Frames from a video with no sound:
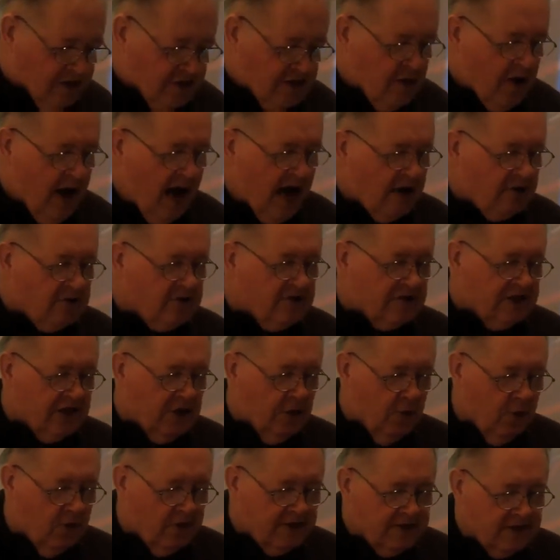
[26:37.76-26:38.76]
So how does
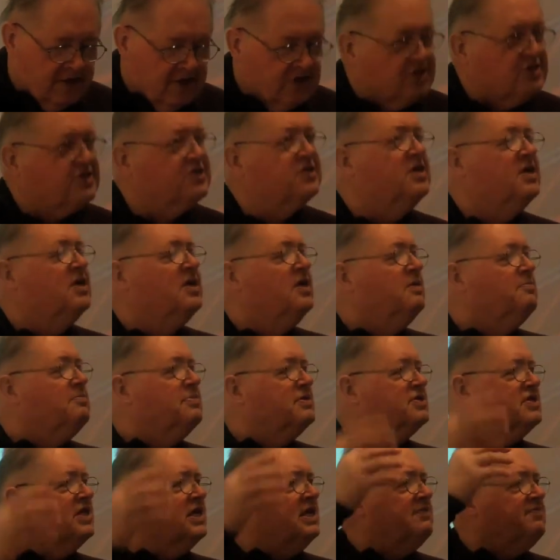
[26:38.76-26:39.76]
the audience
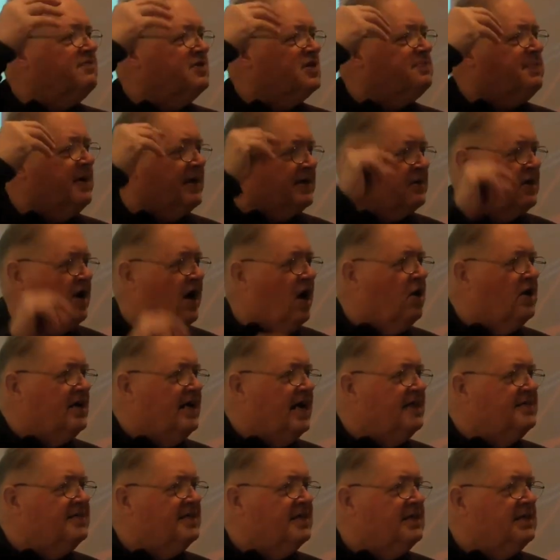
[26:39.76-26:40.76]
perceive a spectacle?
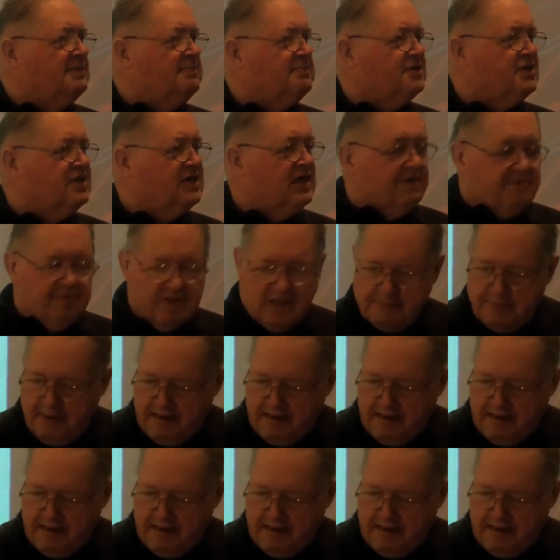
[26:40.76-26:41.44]
I ideally perceive a